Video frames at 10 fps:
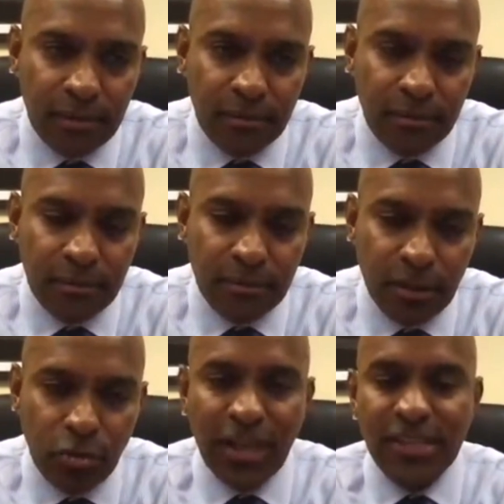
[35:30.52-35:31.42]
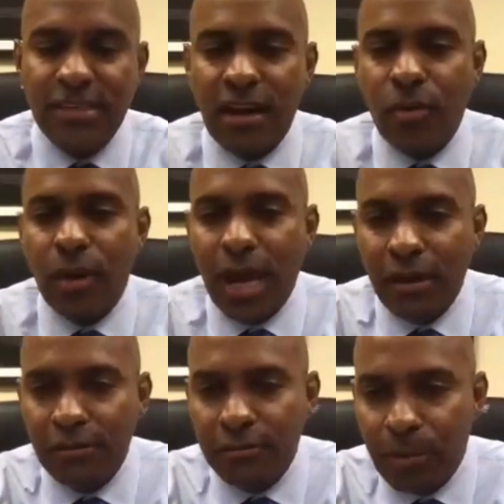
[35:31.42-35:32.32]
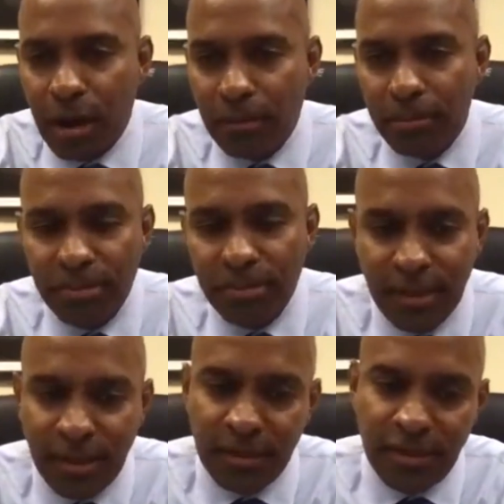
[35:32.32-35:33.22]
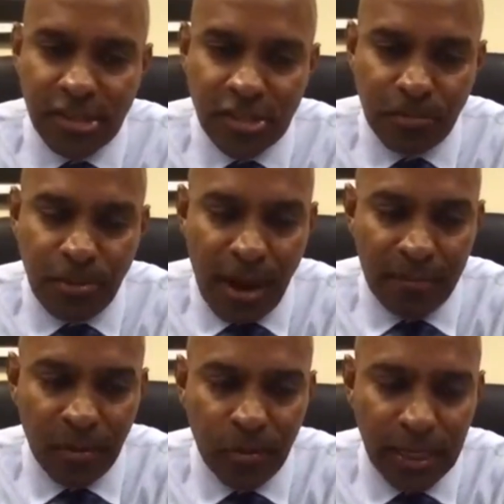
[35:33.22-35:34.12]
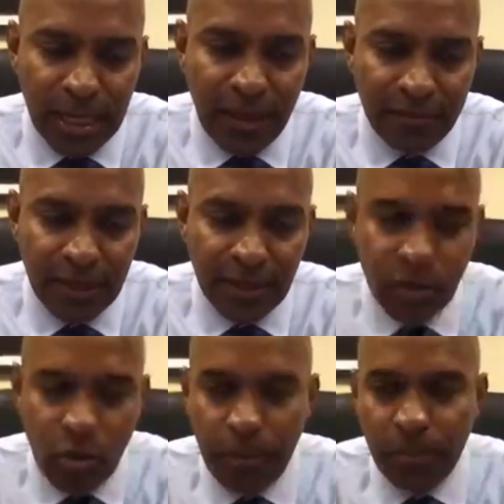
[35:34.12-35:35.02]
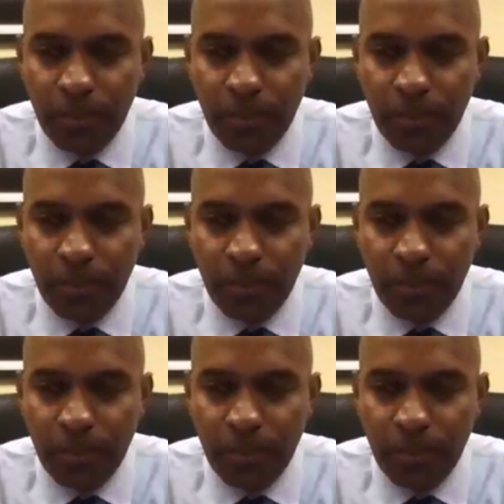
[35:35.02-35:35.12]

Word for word: arrest our way out of problems. This is a problem that we're going to have to get cooperation on.